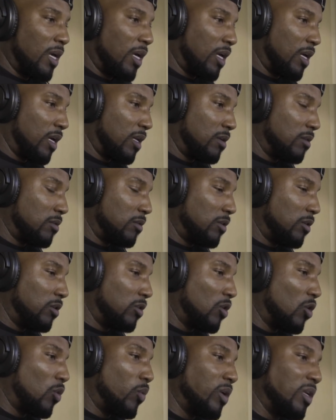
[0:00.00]
and
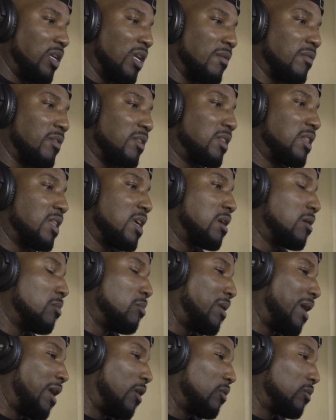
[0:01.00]
we never think
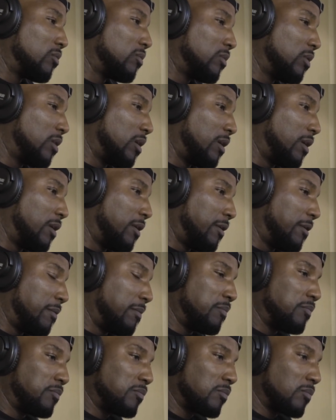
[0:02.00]
about
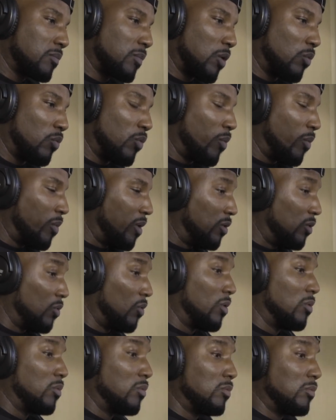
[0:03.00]
when we
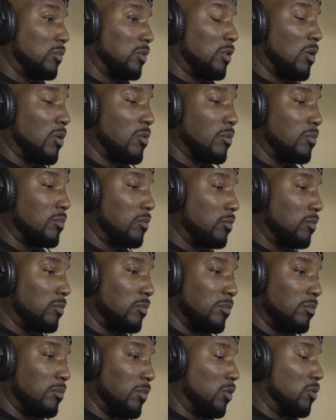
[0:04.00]
doing
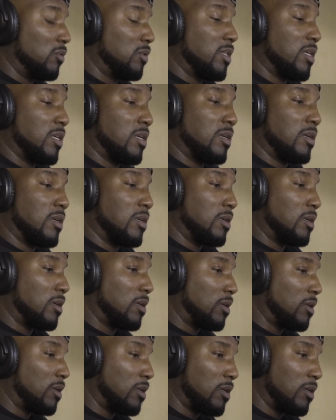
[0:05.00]
music,
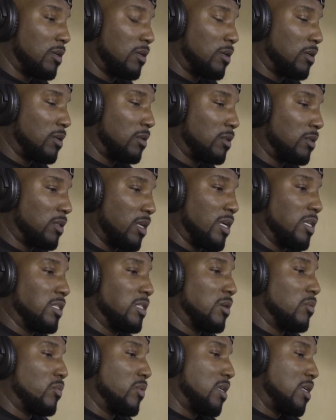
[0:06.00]
things
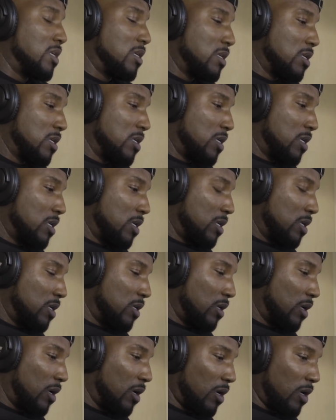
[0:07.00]
that we
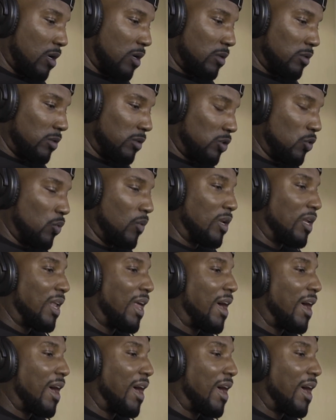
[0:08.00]
do in